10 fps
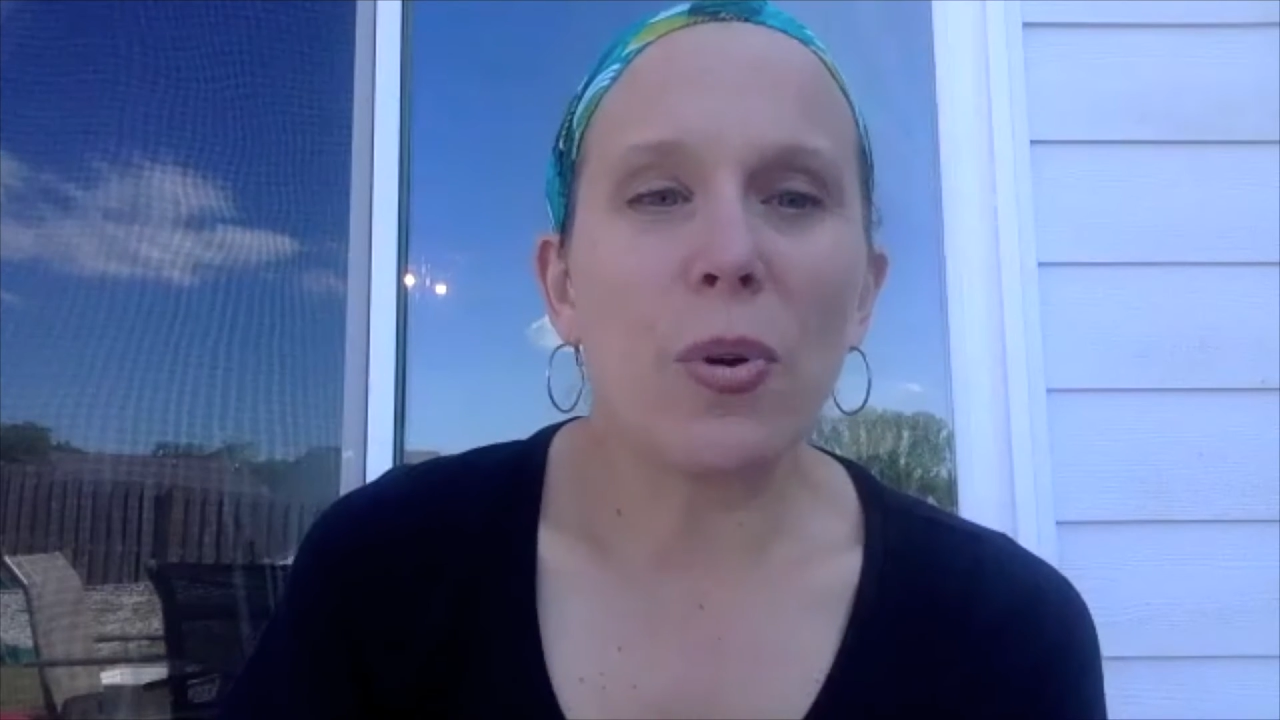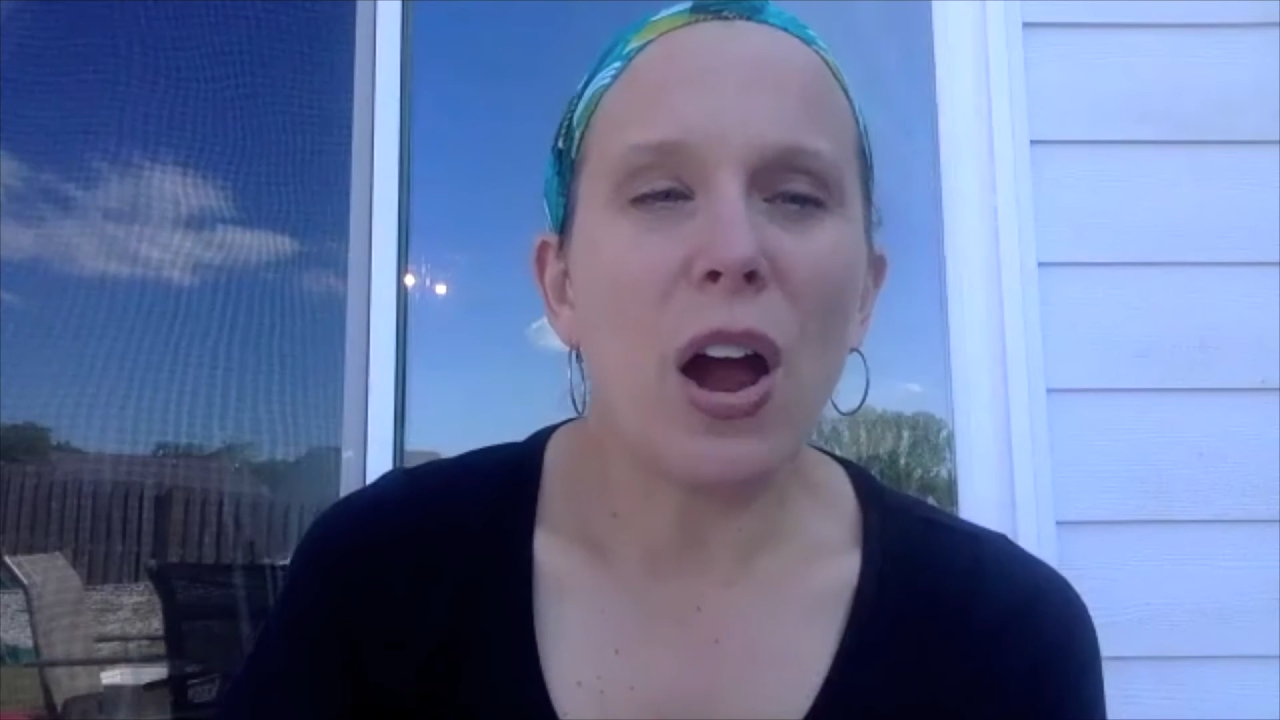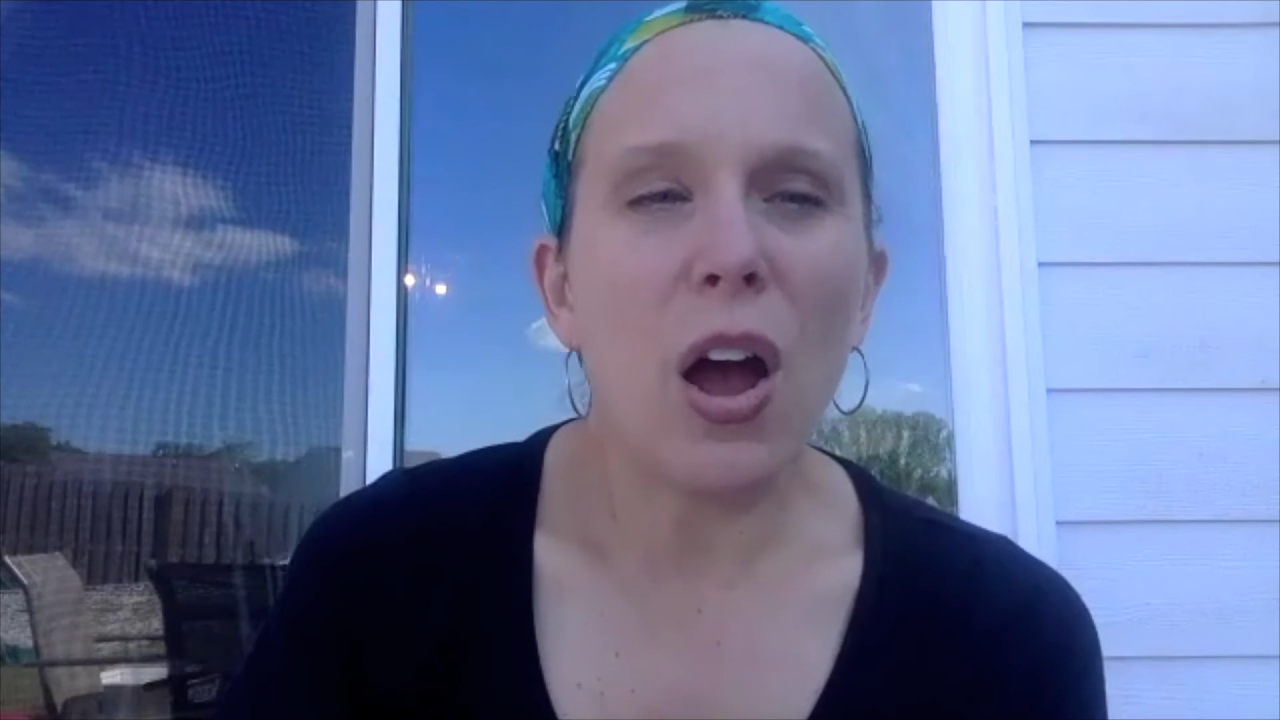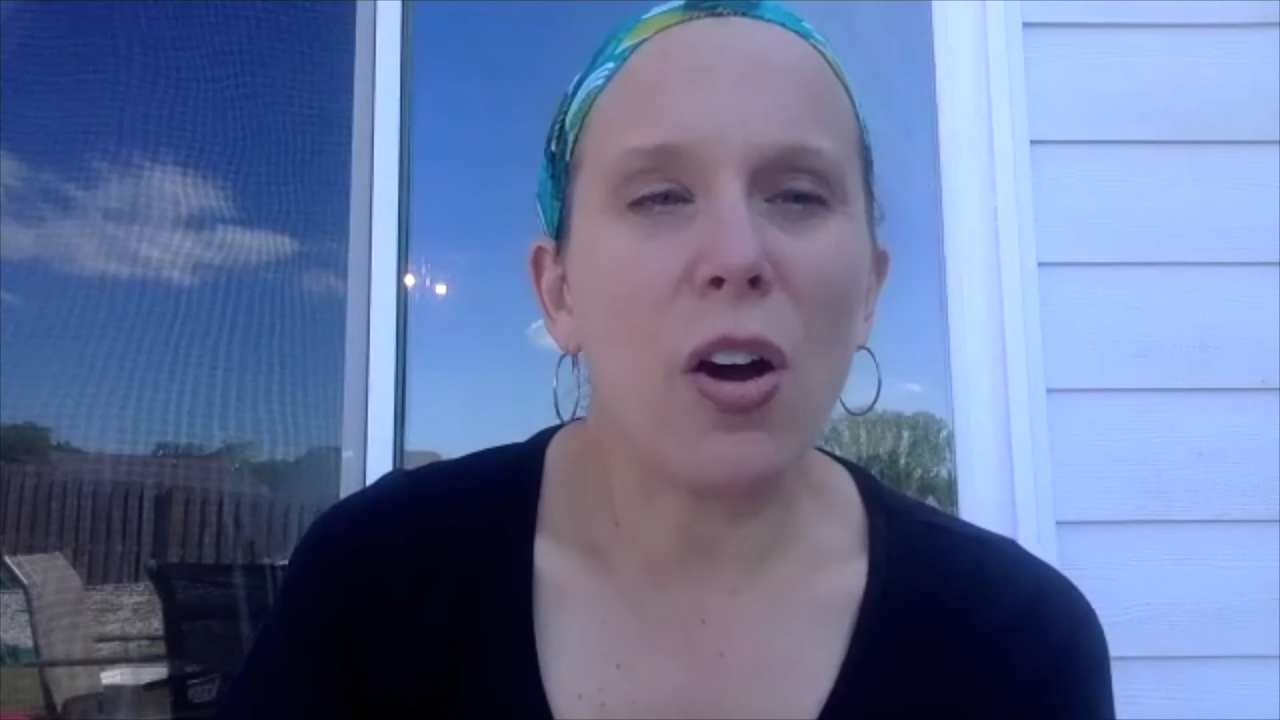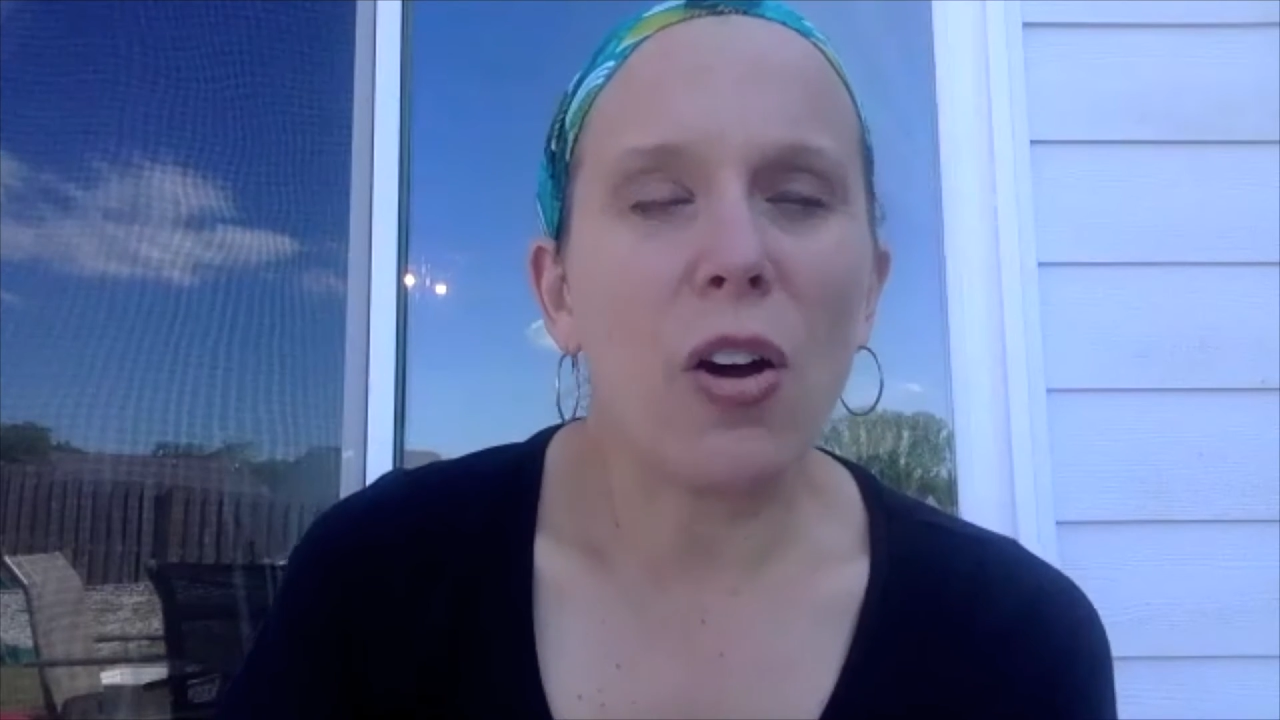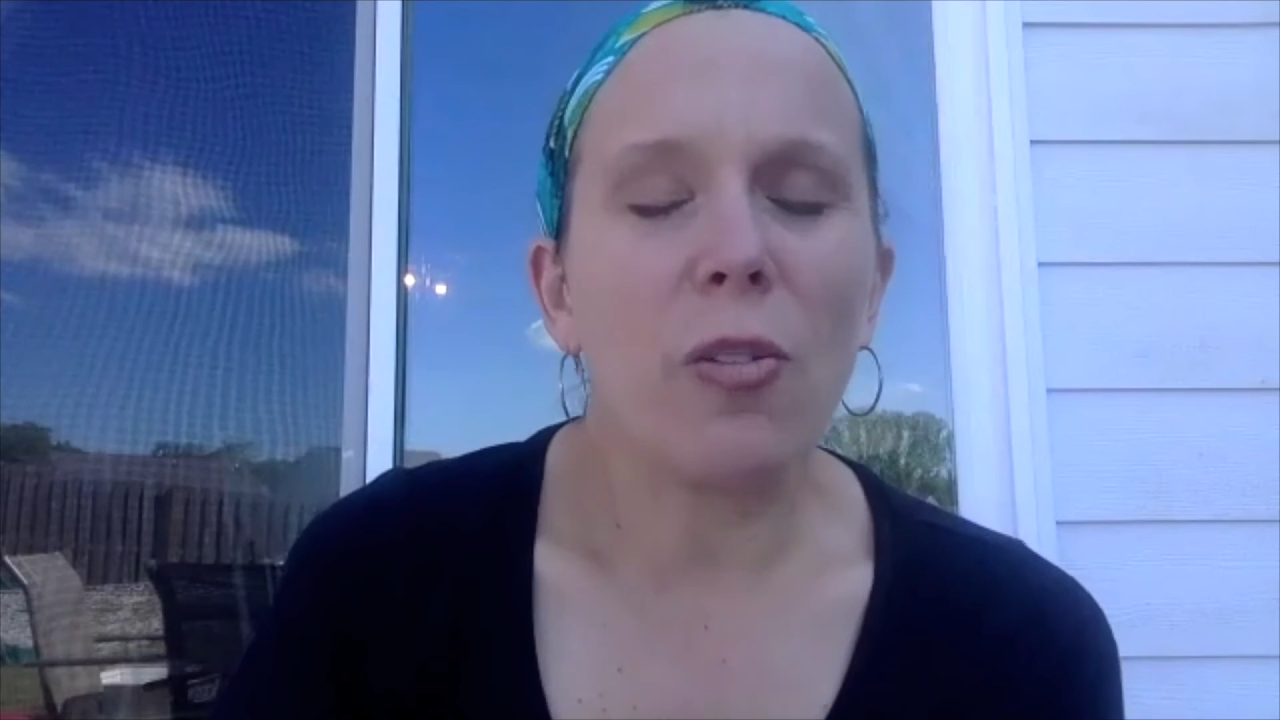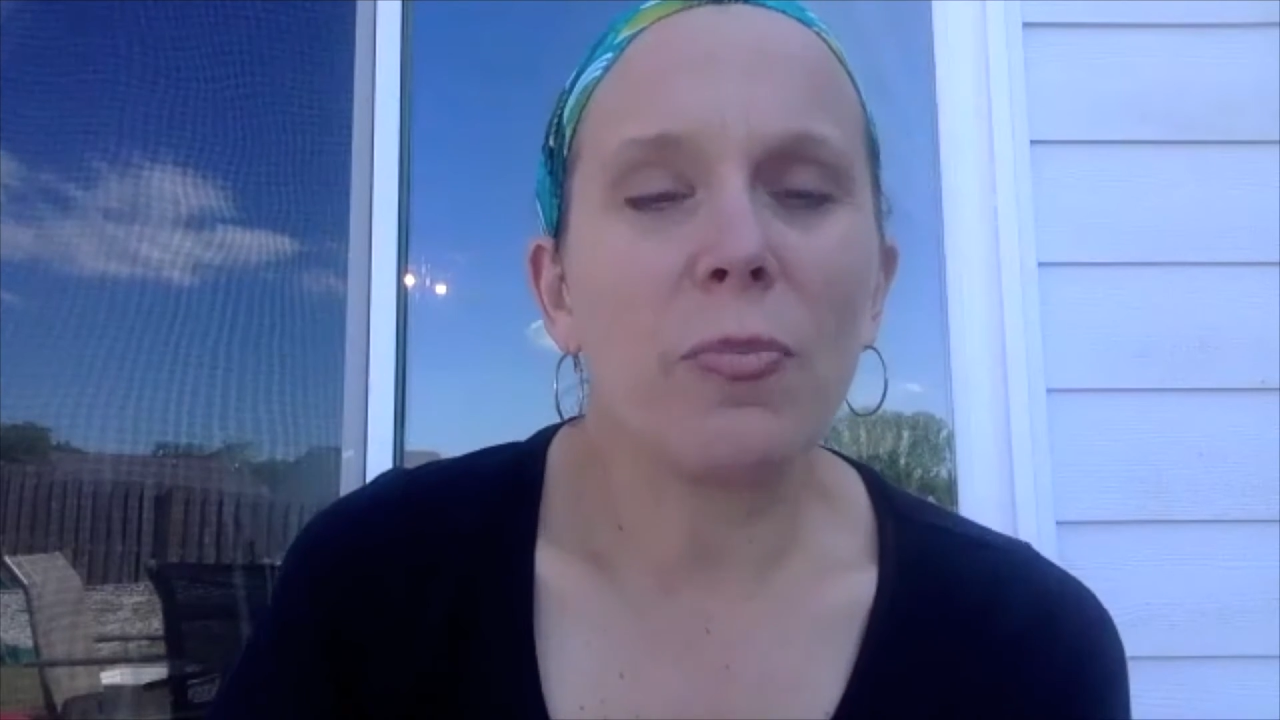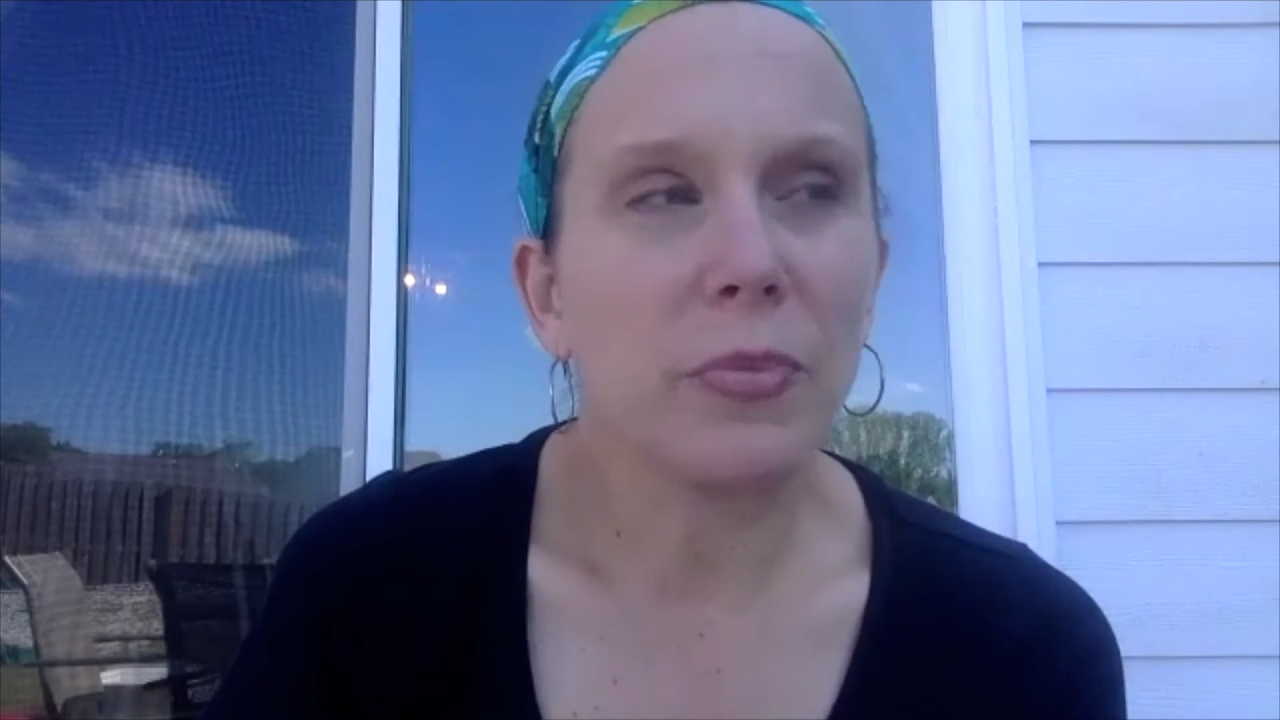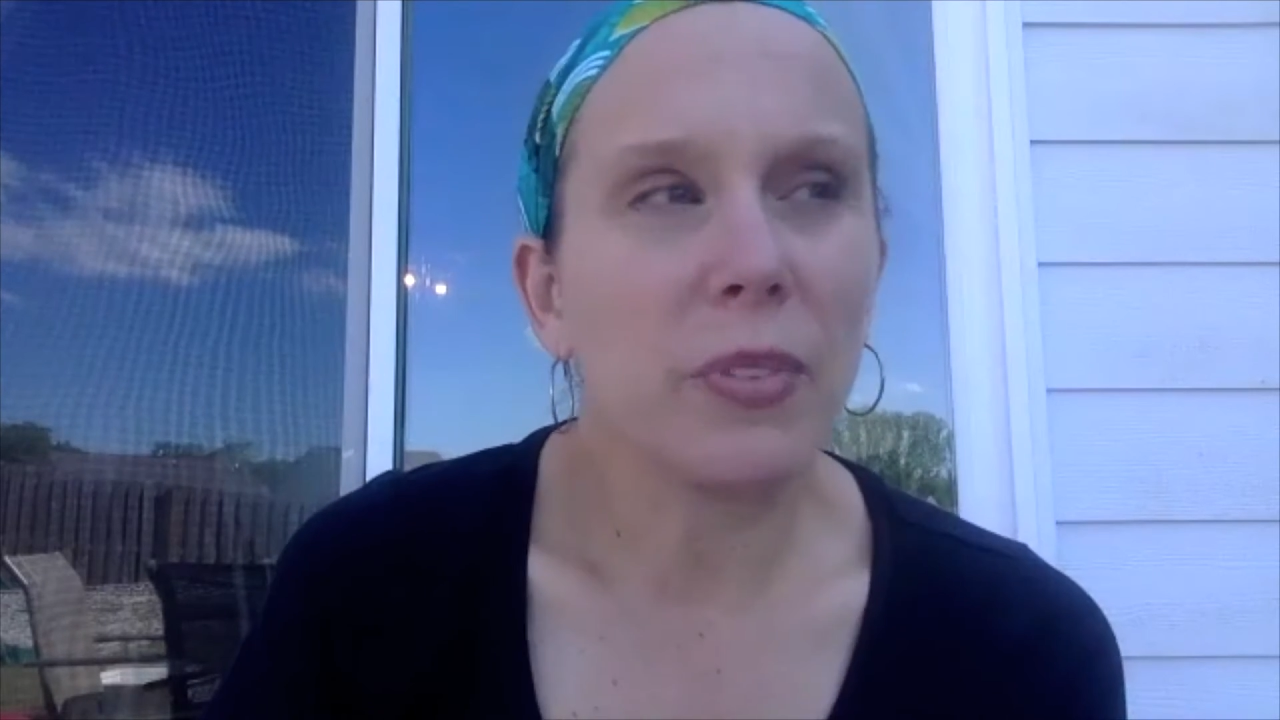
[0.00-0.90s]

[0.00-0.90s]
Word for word: we're home